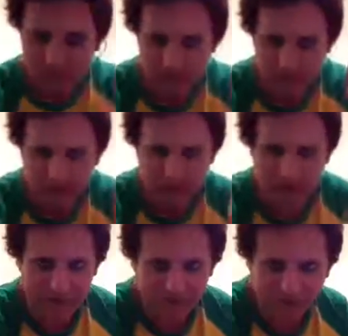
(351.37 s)
Let's get
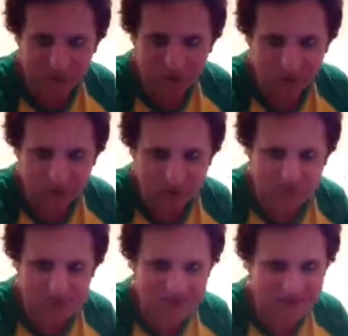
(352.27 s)
down to the
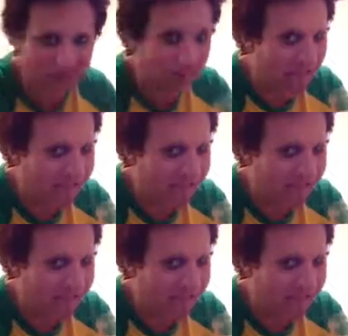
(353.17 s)
taste test.